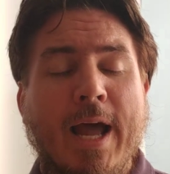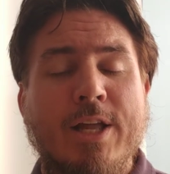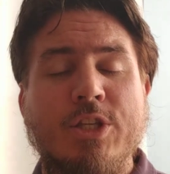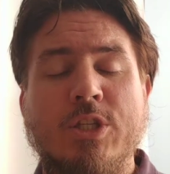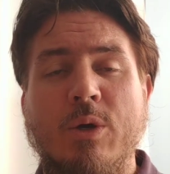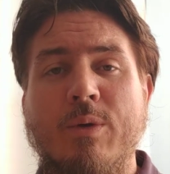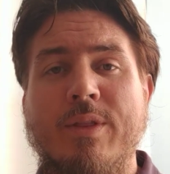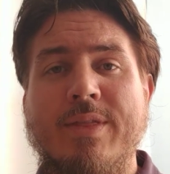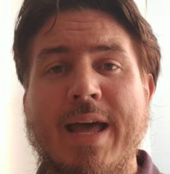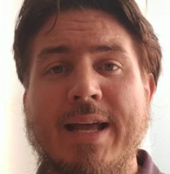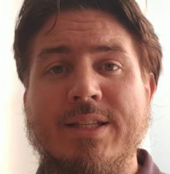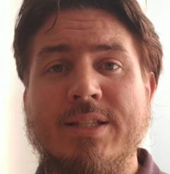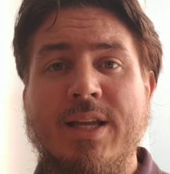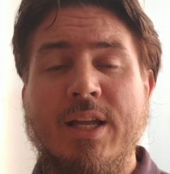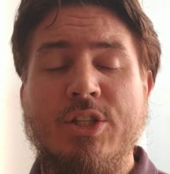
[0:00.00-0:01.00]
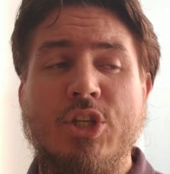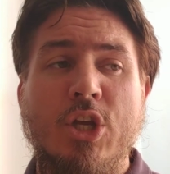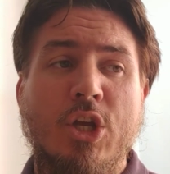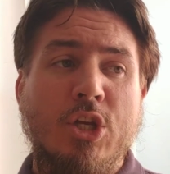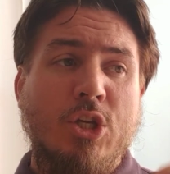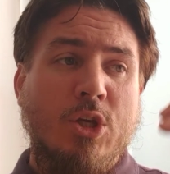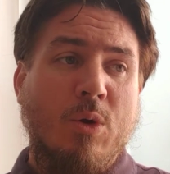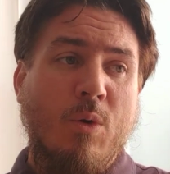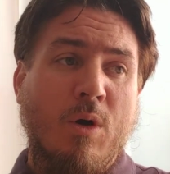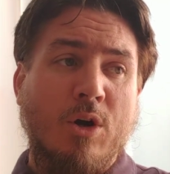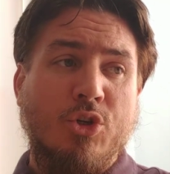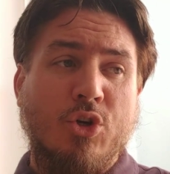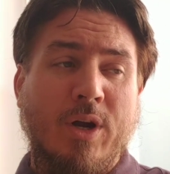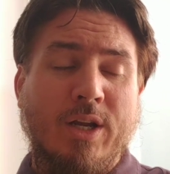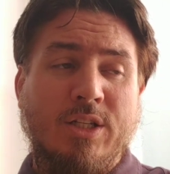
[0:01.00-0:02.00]
And so in that sense, you
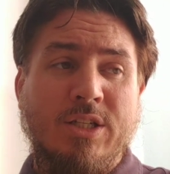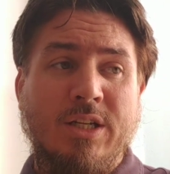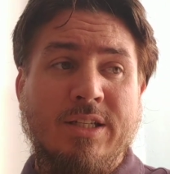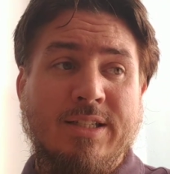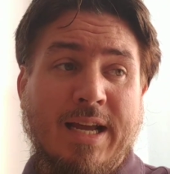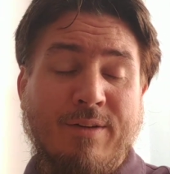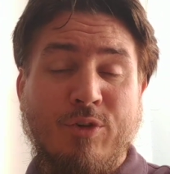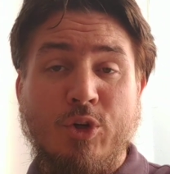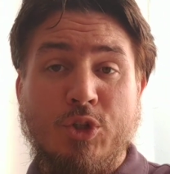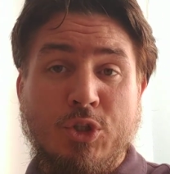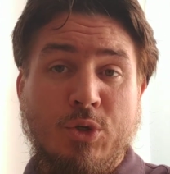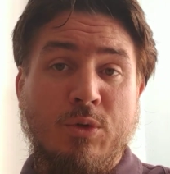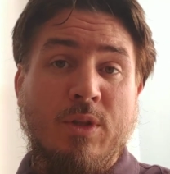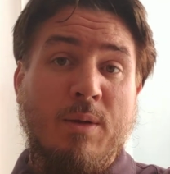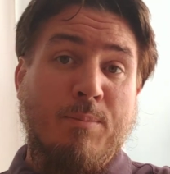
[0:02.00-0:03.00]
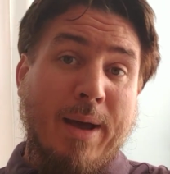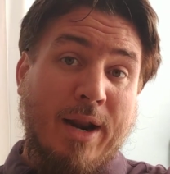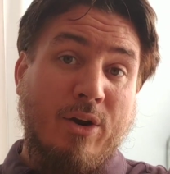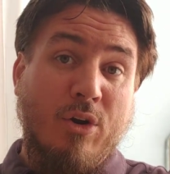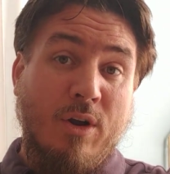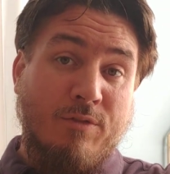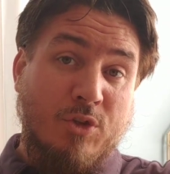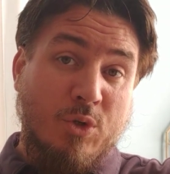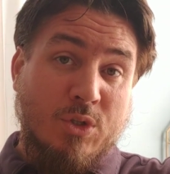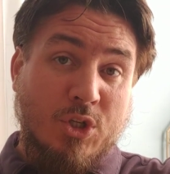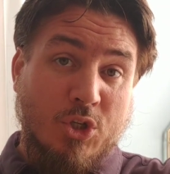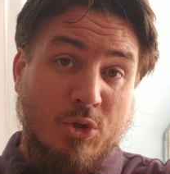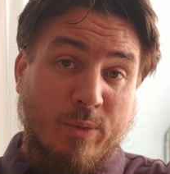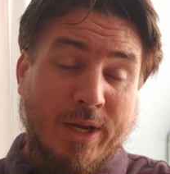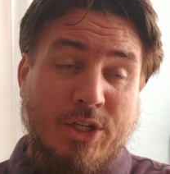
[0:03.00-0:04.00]
are trying to endeavor to the better of two
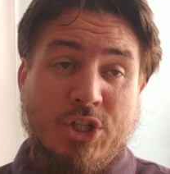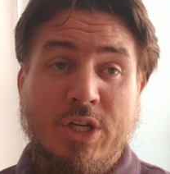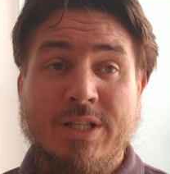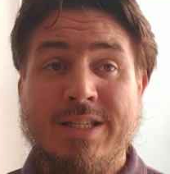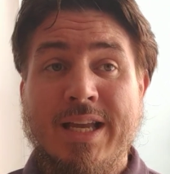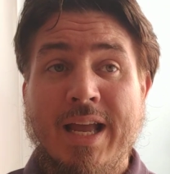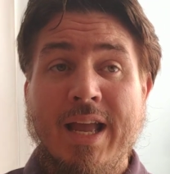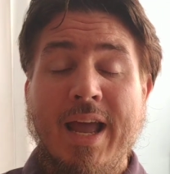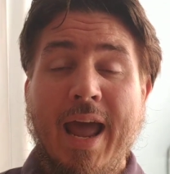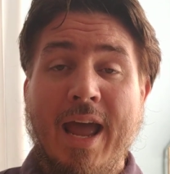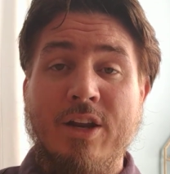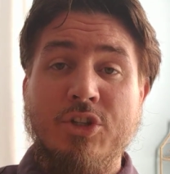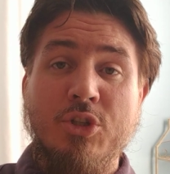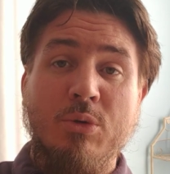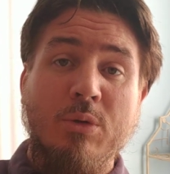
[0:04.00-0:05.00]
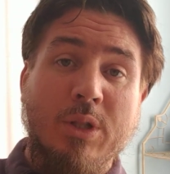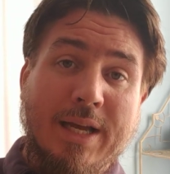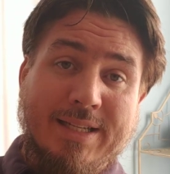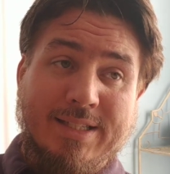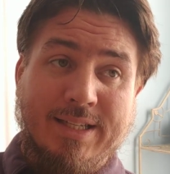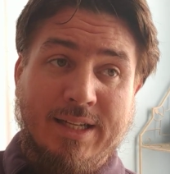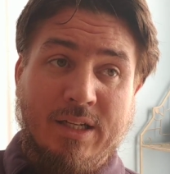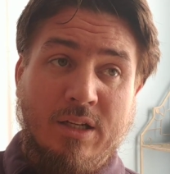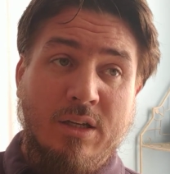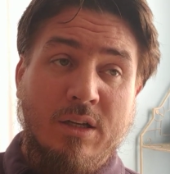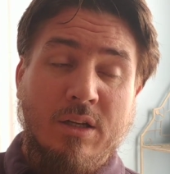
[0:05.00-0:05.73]
situations and to lessen